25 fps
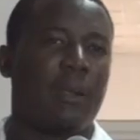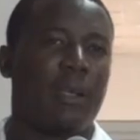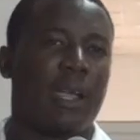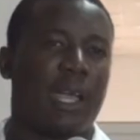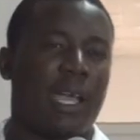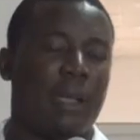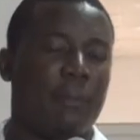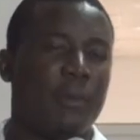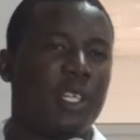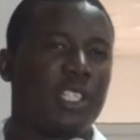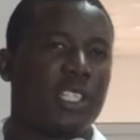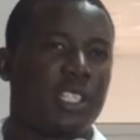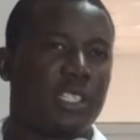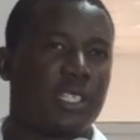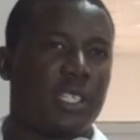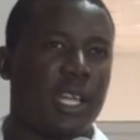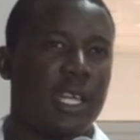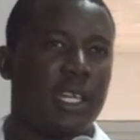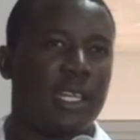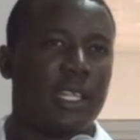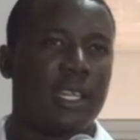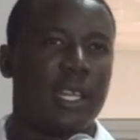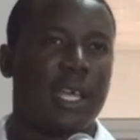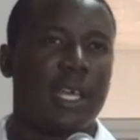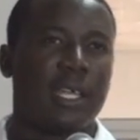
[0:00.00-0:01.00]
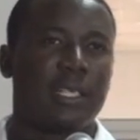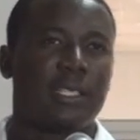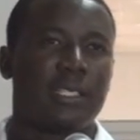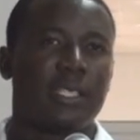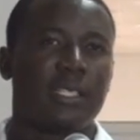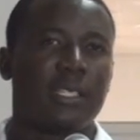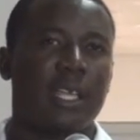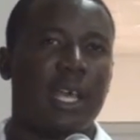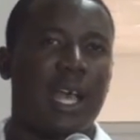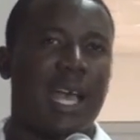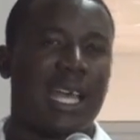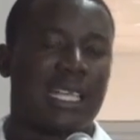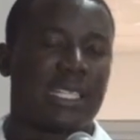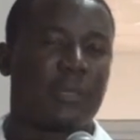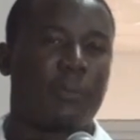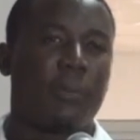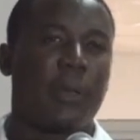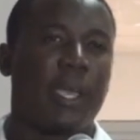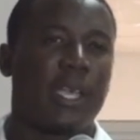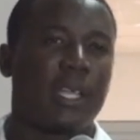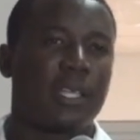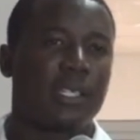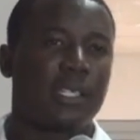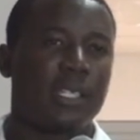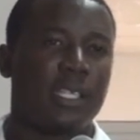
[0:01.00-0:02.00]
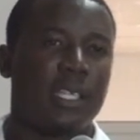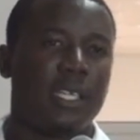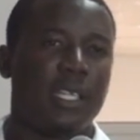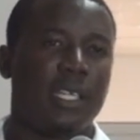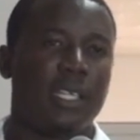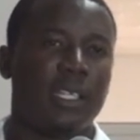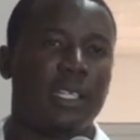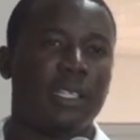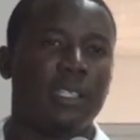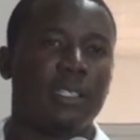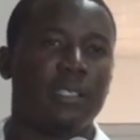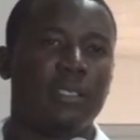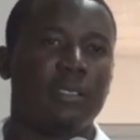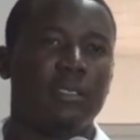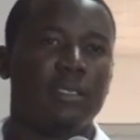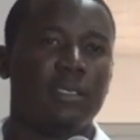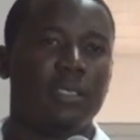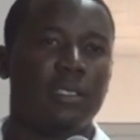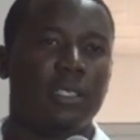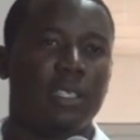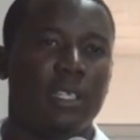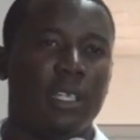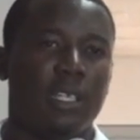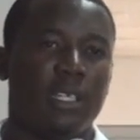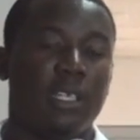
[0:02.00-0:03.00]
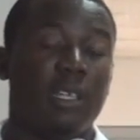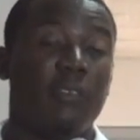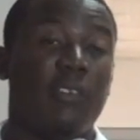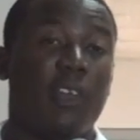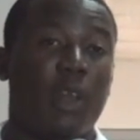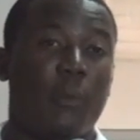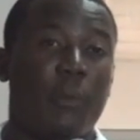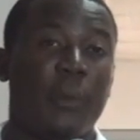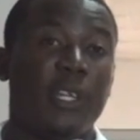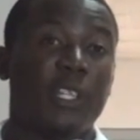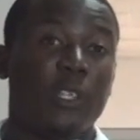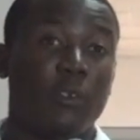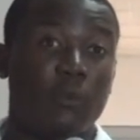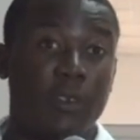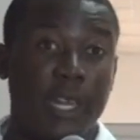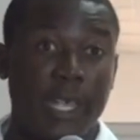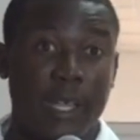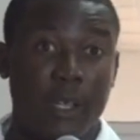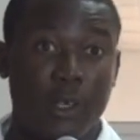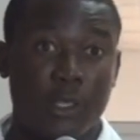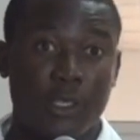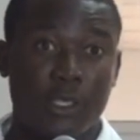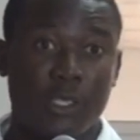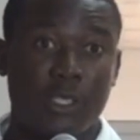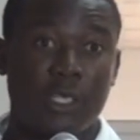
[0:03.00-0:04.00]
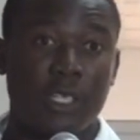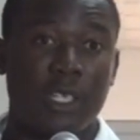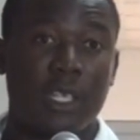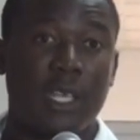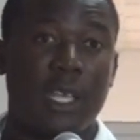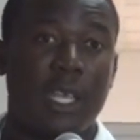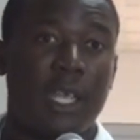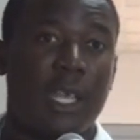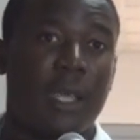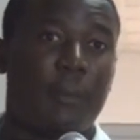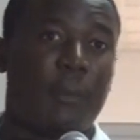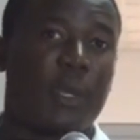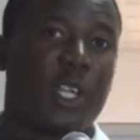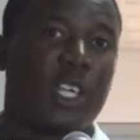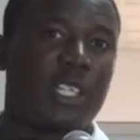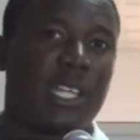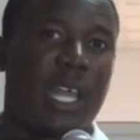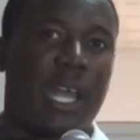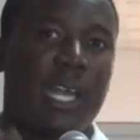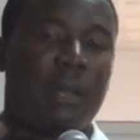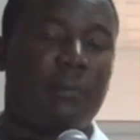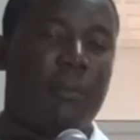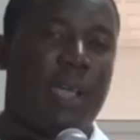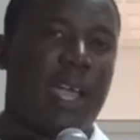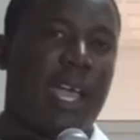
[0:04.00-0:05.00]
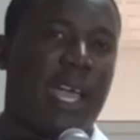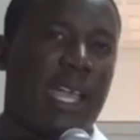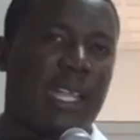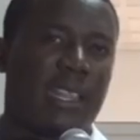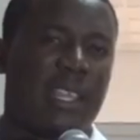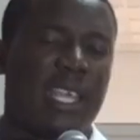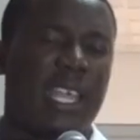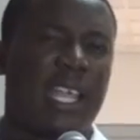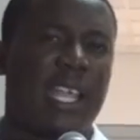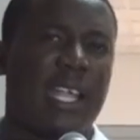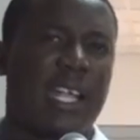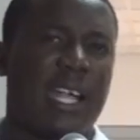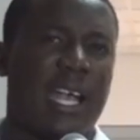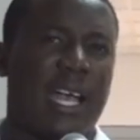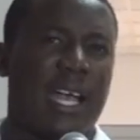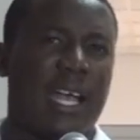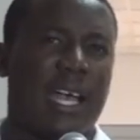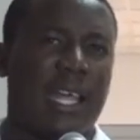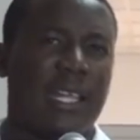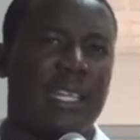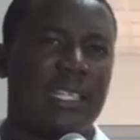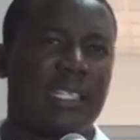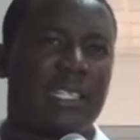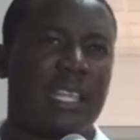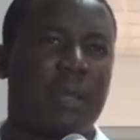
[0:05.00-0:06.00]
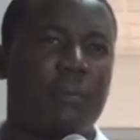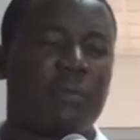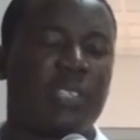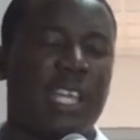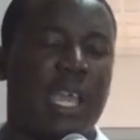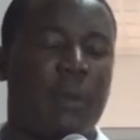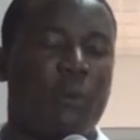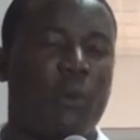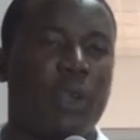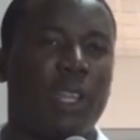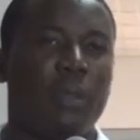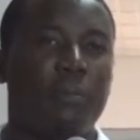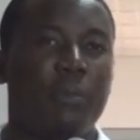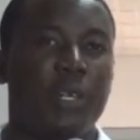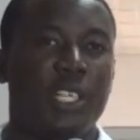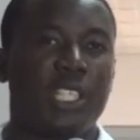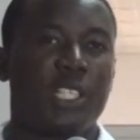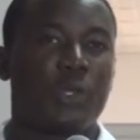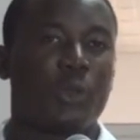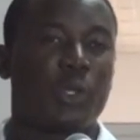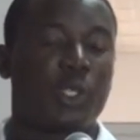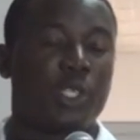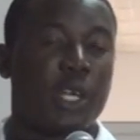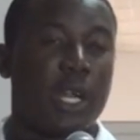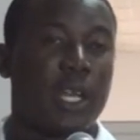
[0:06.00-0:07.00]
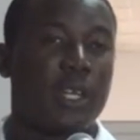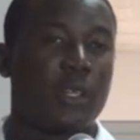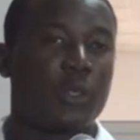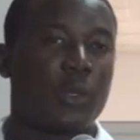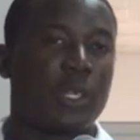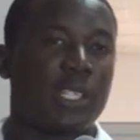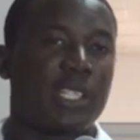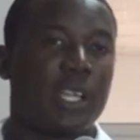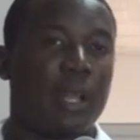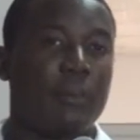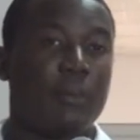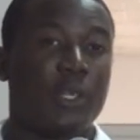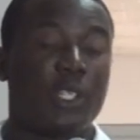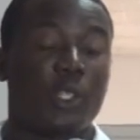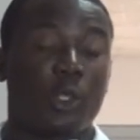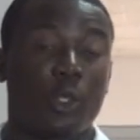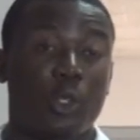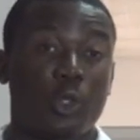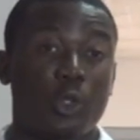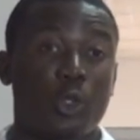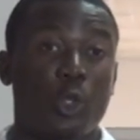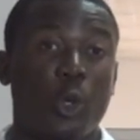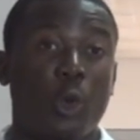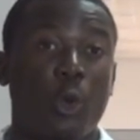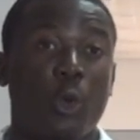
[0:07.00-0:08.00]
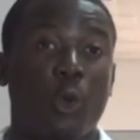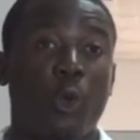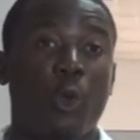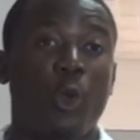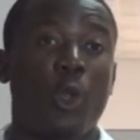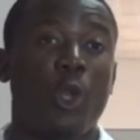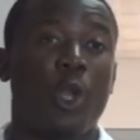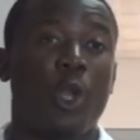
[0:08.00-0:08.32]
I'm interested in that aspect in the development of Lagos, because I think at the same time when the British was trying to establish control,